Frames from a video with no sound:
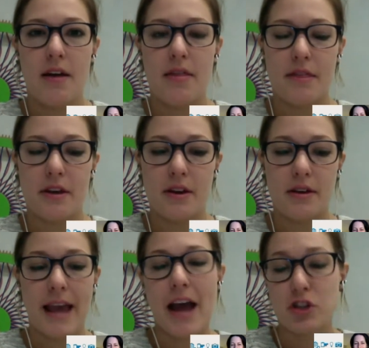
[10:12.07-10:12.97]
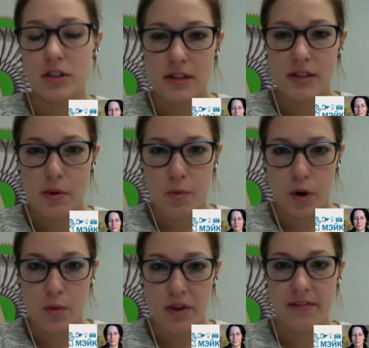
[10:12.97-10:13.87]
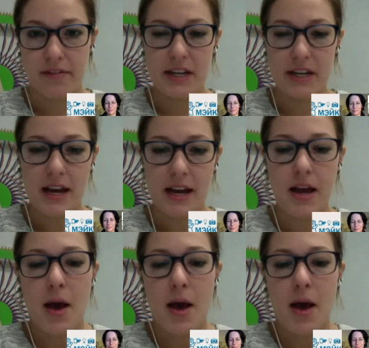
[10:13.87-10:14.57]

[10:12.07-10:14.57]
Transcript: the gadgets that we work with every day,